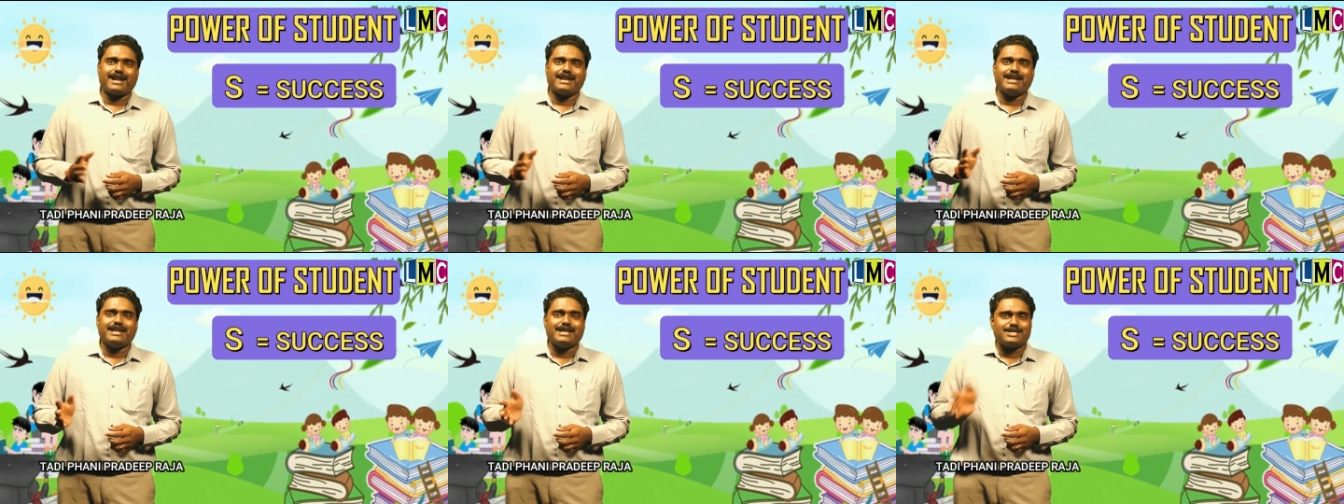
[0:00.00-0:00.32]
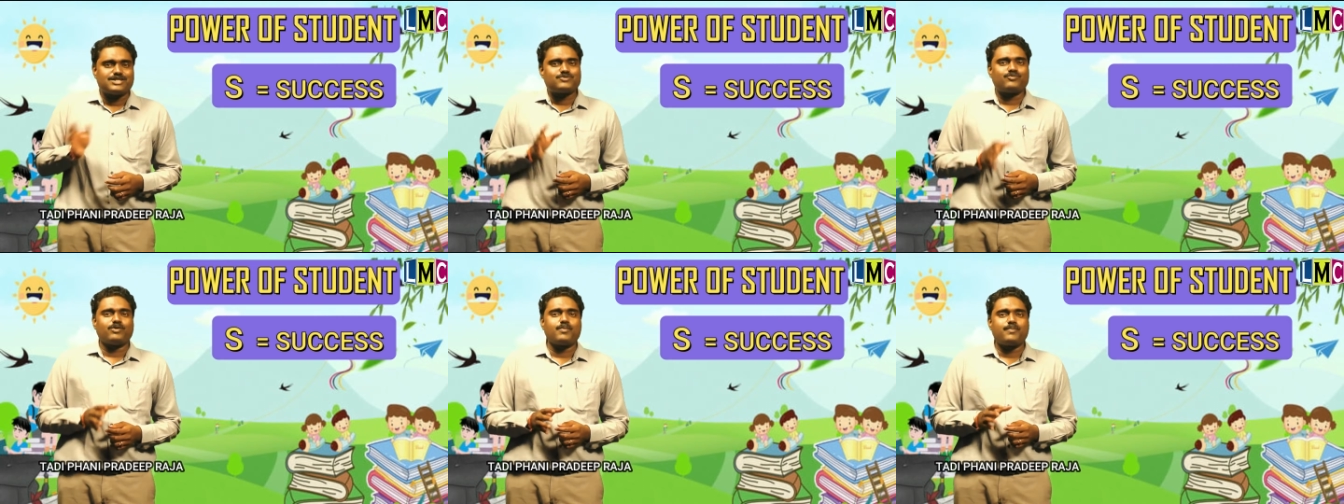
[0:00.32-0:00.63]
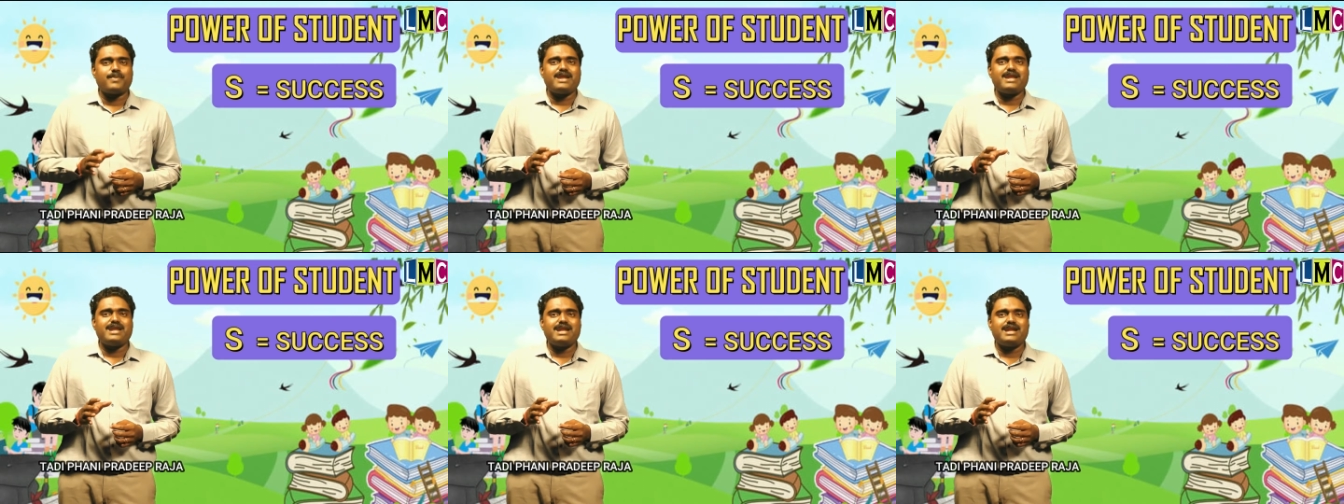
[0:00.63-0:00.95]
and next
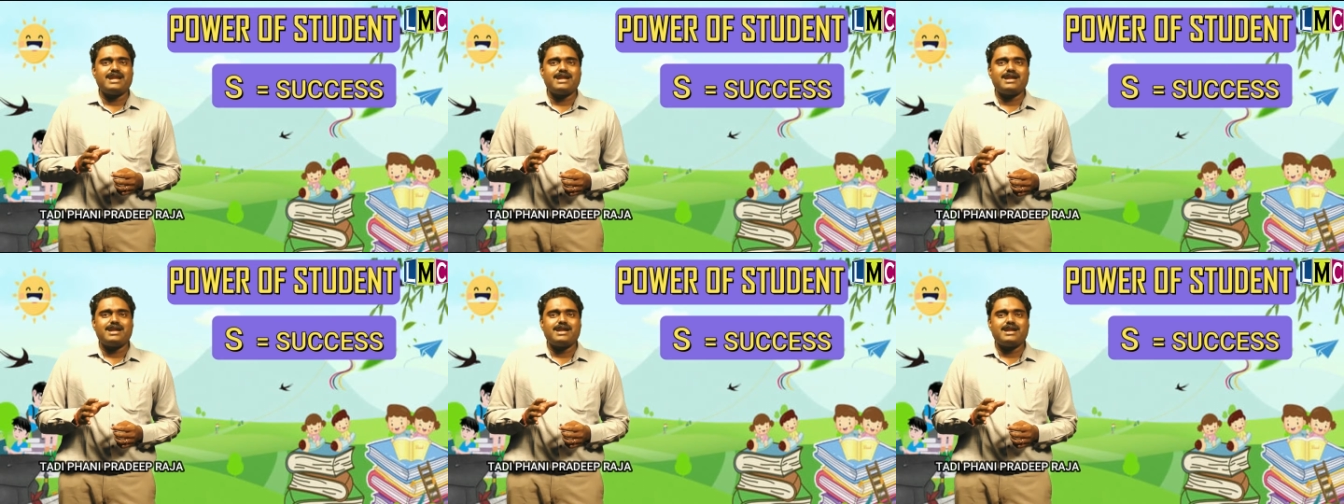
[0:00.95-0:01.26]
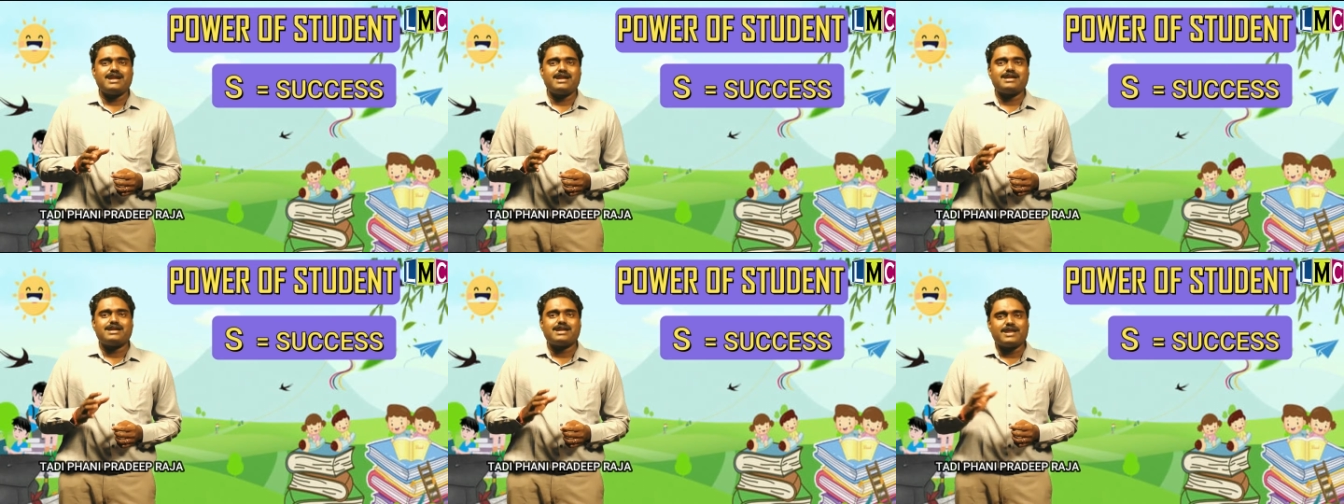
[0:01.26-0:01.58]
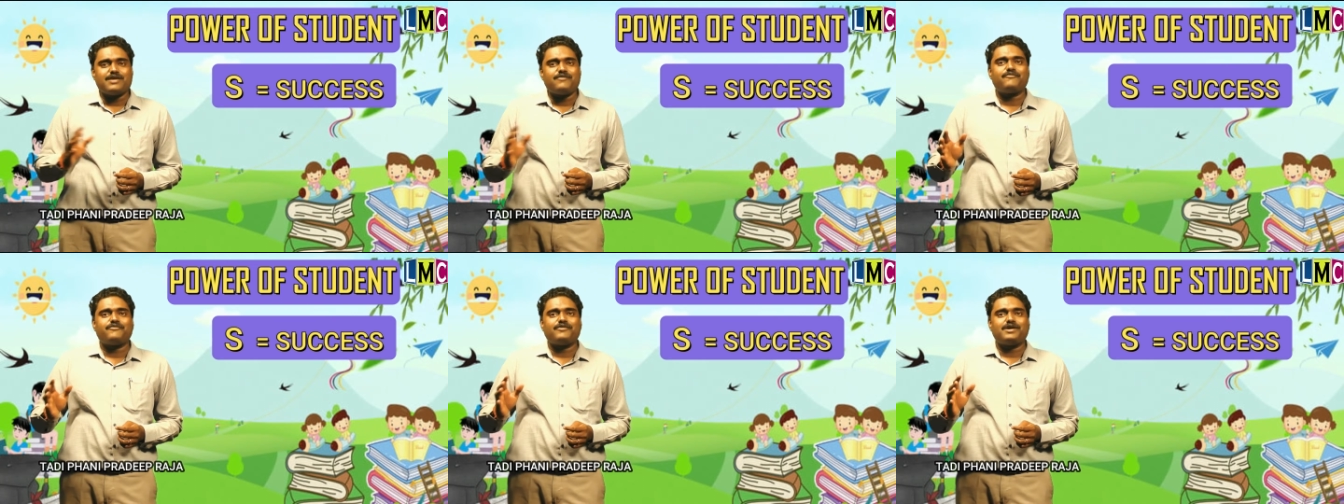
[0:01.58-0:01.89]
would be
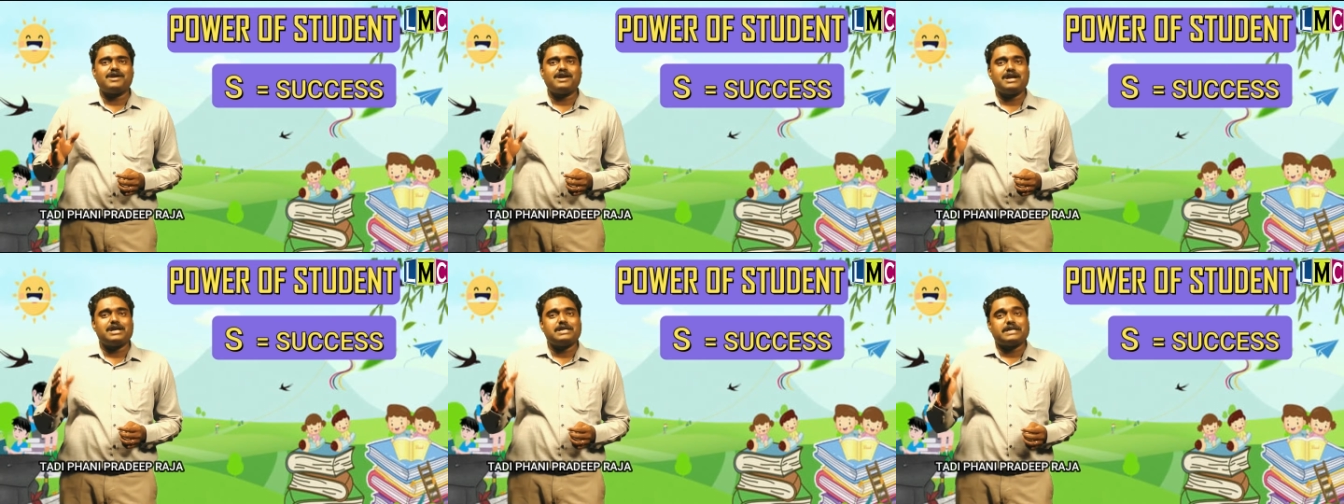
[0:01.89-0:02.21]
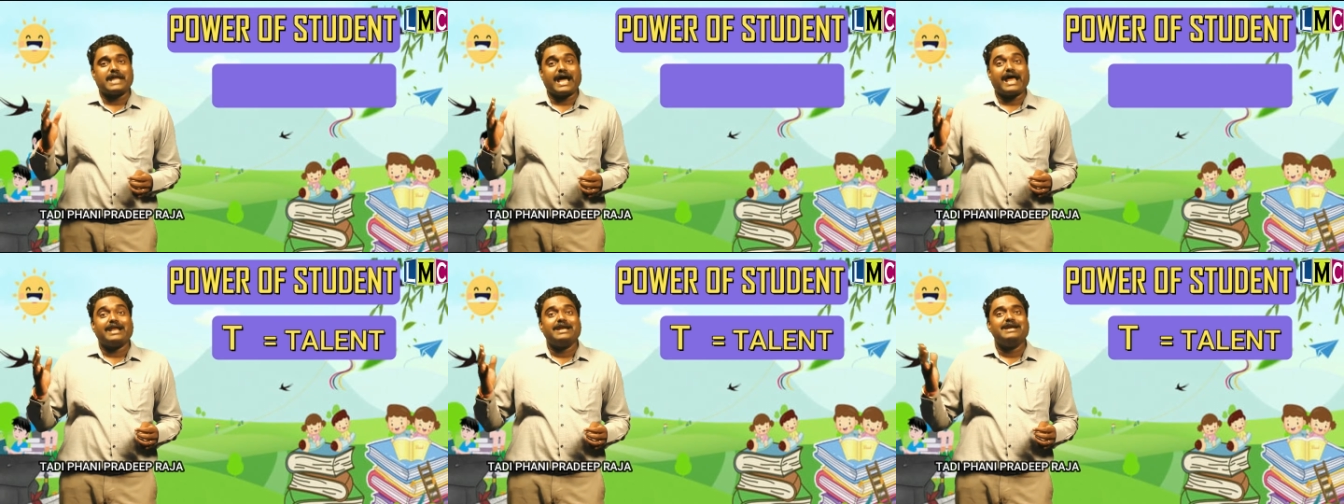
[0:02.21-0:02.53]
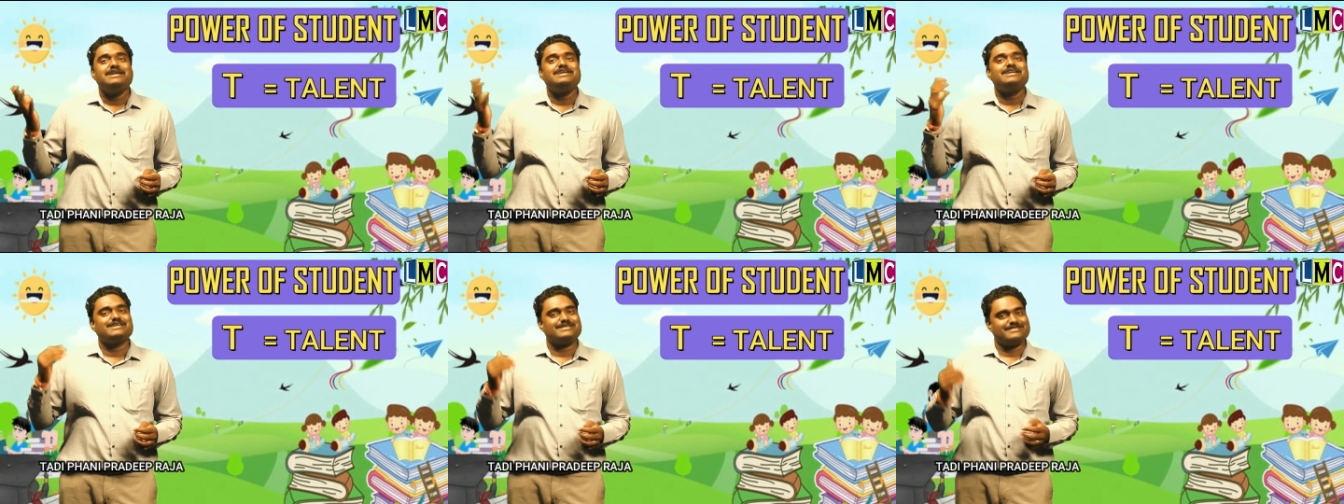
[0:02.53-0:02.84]
T for
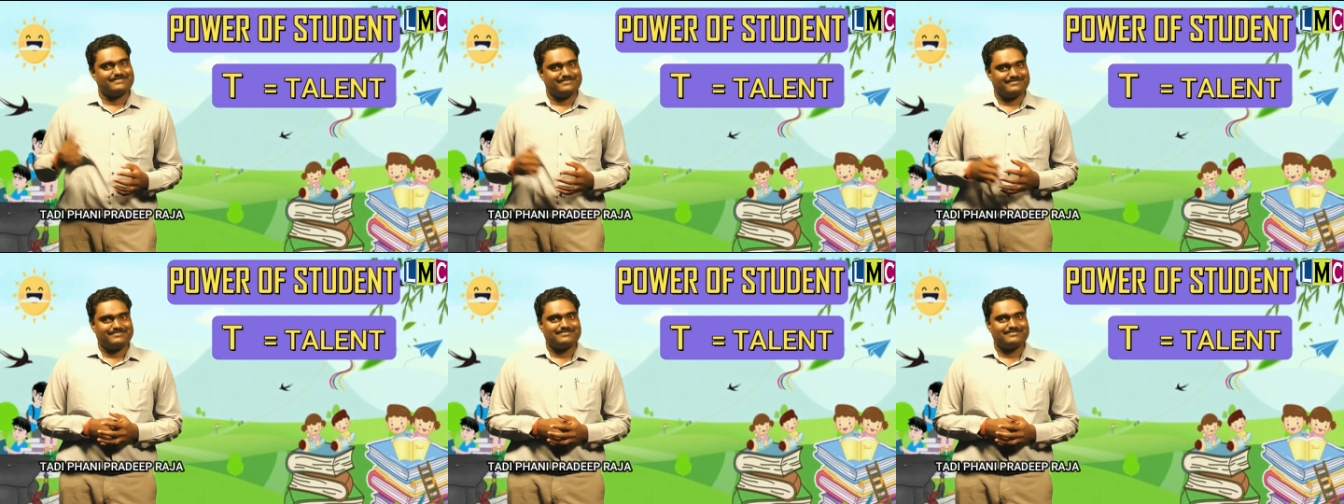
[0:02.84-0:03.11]
talented